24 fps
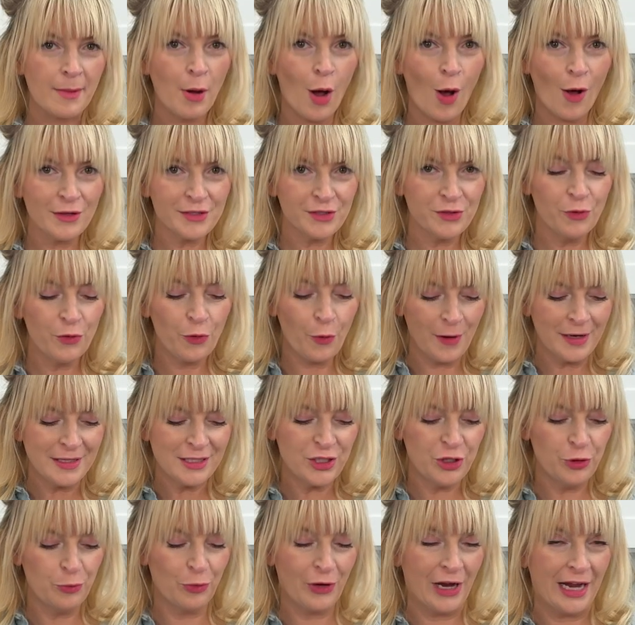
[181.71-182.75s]
also going
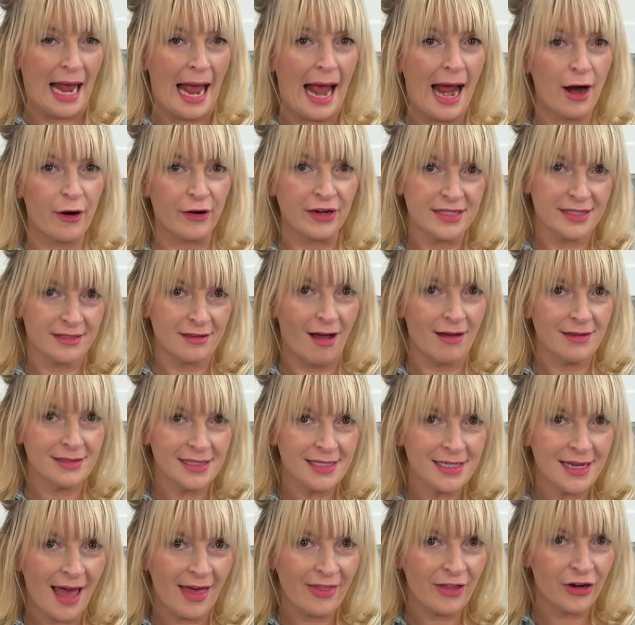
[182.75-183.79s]
to bring our sauce
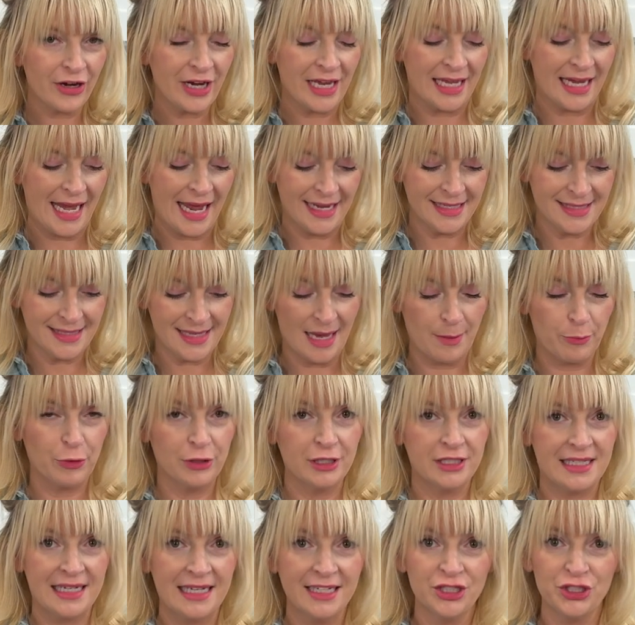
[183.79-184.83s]
together in a separate
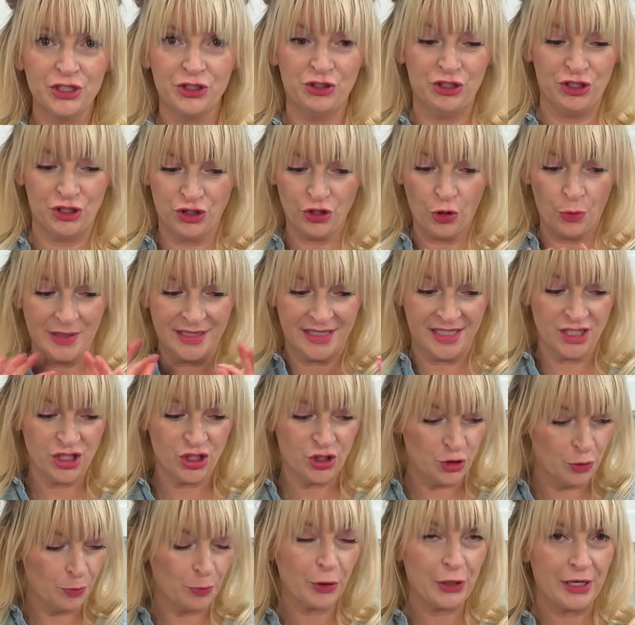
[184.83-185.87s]
dish just so it's
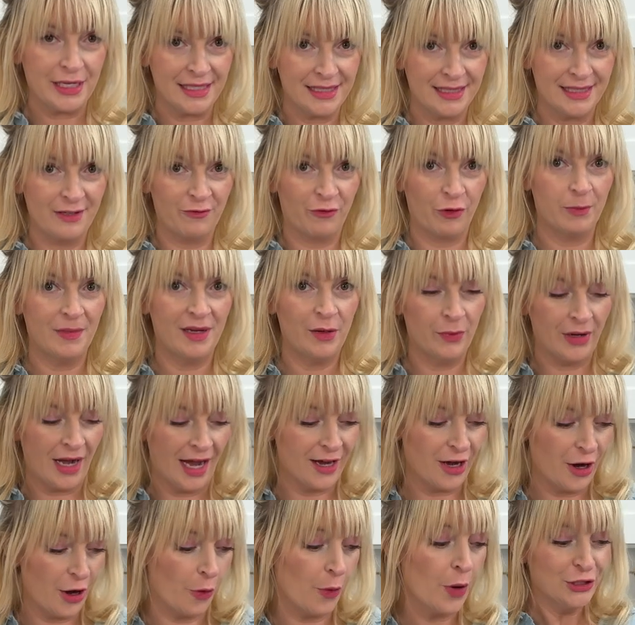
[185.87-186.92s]
super easy for me when I
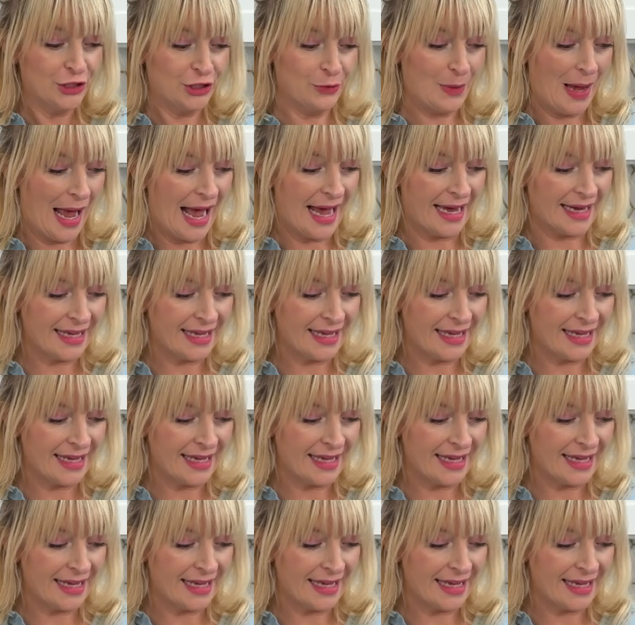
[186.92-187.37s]
go to add